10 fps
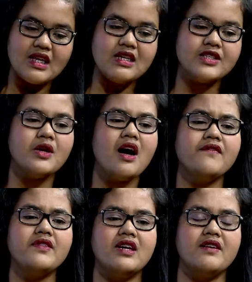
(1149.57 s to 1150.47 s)
So
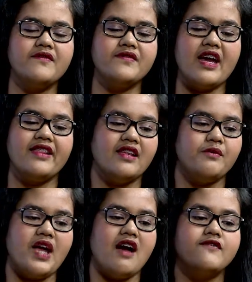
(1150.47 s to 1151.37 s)
and then
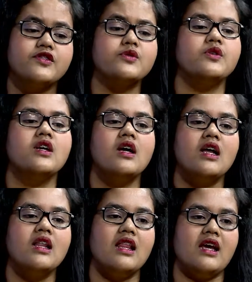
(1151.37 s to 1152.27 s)
we have to
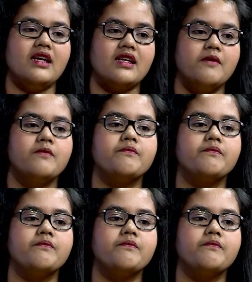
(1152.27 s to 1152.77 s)
like